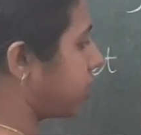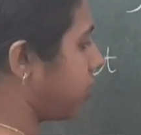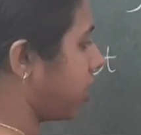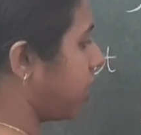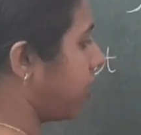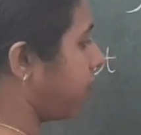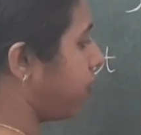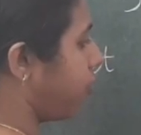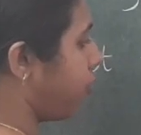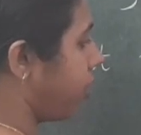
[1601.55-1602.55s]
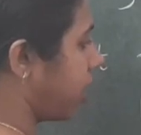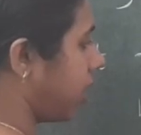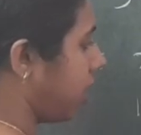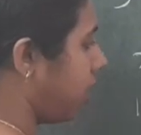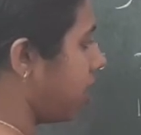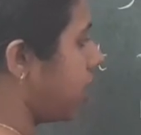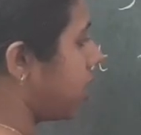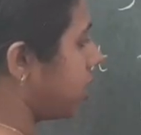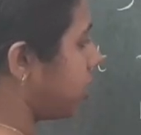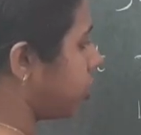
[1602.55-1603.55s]
So here 4, here
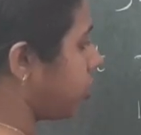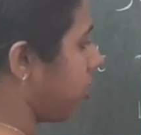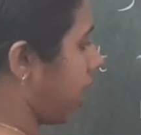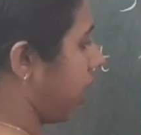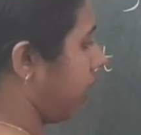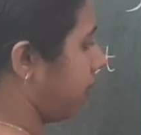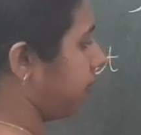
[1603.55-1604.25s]
12.